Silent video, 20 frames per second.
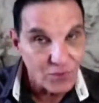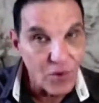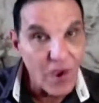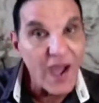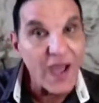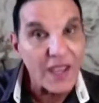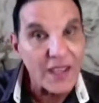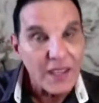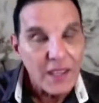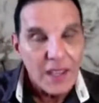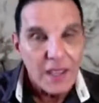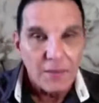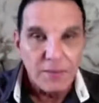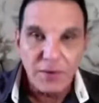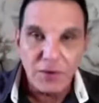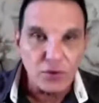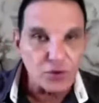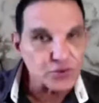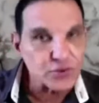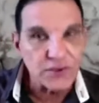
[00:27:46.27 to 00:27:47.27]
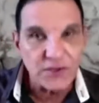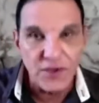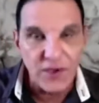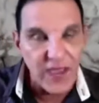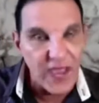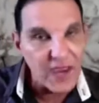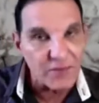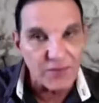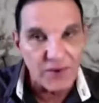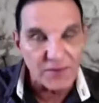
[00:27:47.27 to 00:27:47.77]
Why? Because we
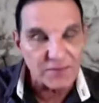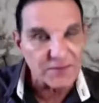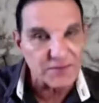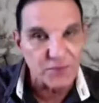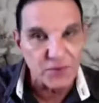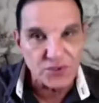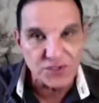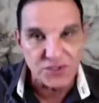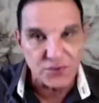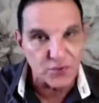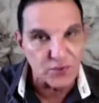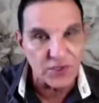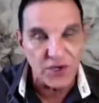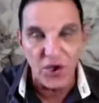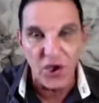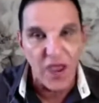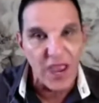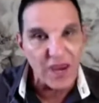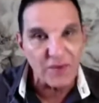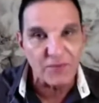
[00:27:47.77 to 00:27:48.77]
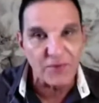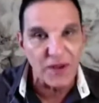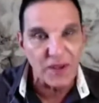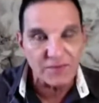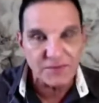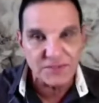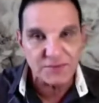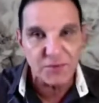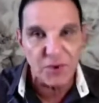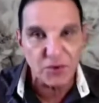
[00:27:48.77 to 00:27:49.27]
know Abraham's bosom. We know
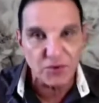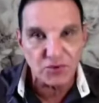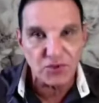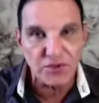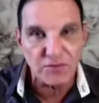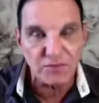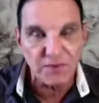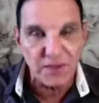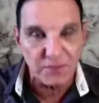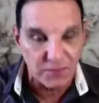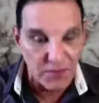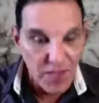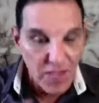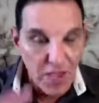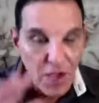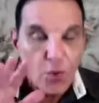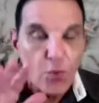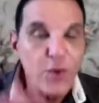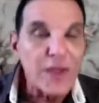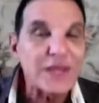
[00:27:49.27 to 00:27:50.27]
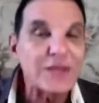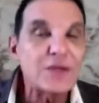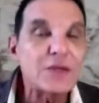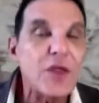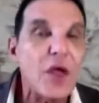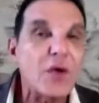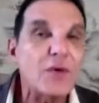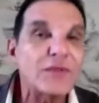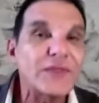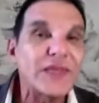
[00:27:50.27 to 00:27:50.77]
Abraham spoke to the people. We
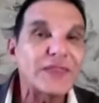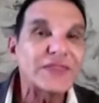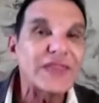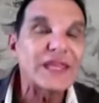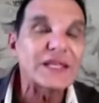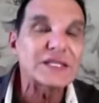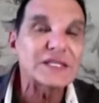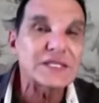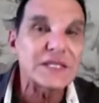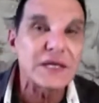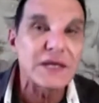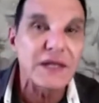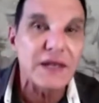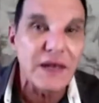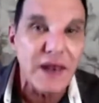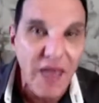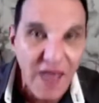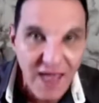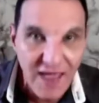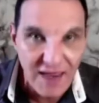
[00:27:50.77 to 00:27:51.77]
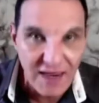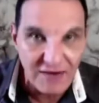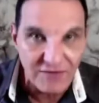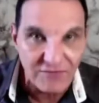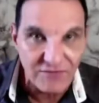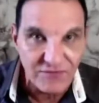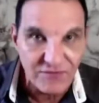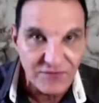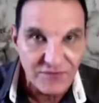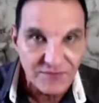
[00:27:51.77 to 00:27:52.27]
know that they're still
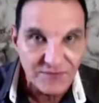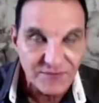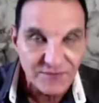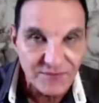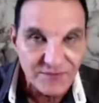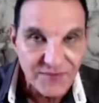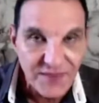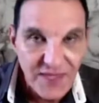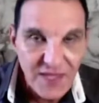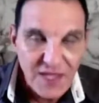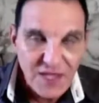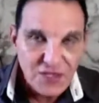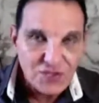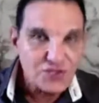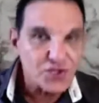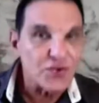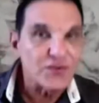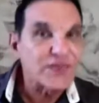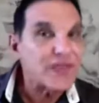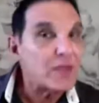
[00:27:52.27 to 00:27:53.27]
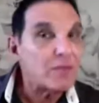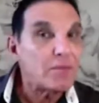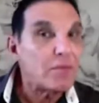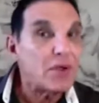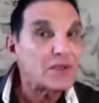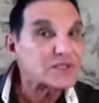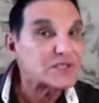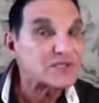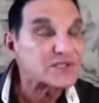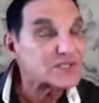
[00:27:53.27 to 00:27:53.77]
alive. So the
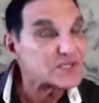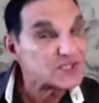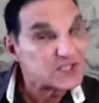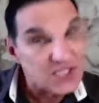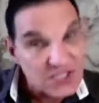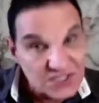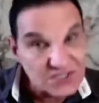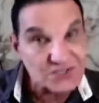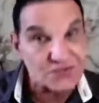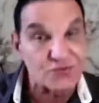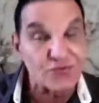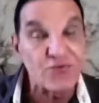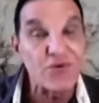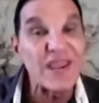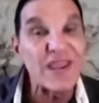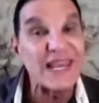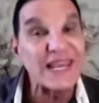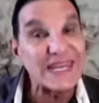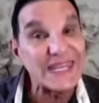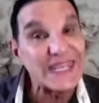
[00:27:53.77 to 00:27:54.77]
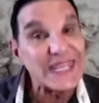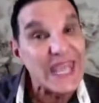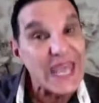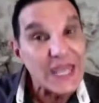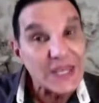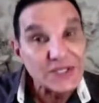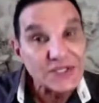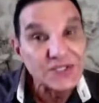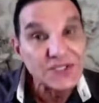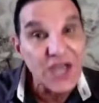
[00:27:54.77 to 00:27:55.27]
apostles didn't
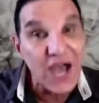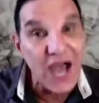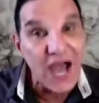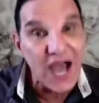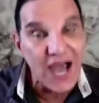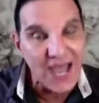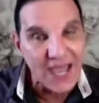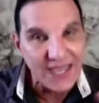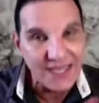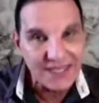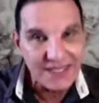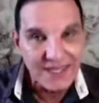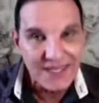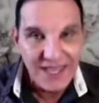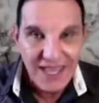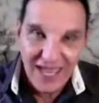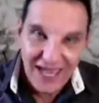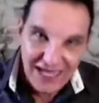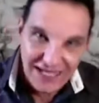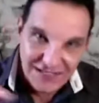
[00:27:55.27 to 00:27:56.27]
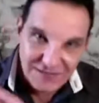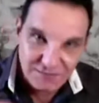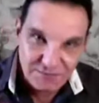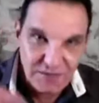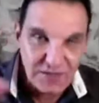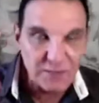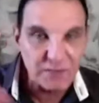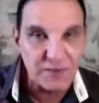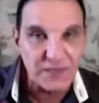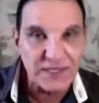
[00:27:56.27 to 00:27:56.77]
really die as
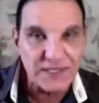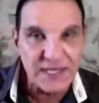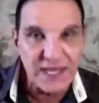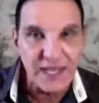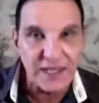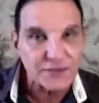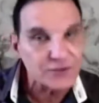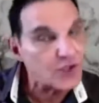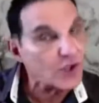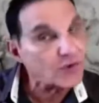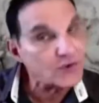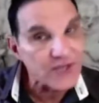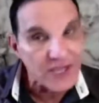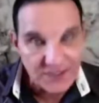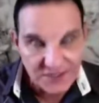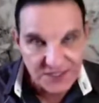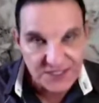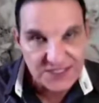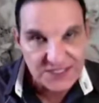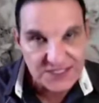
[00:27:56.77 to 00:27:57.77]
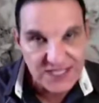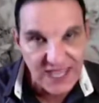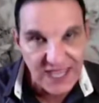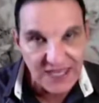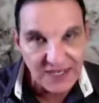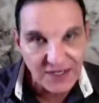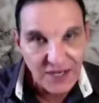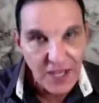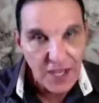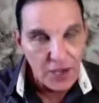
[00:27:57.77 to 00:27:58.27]
people, here don't
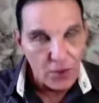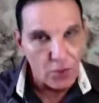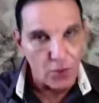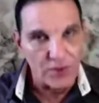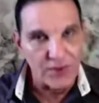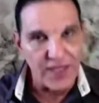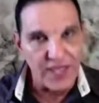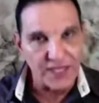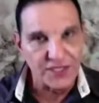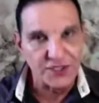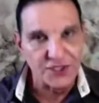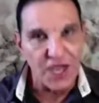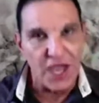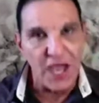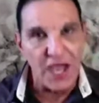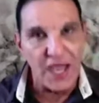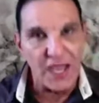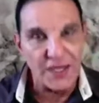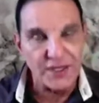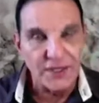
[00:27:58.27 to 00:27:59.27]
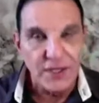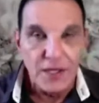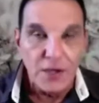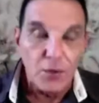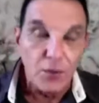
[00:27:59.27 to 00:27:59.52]
understand. Well, they died.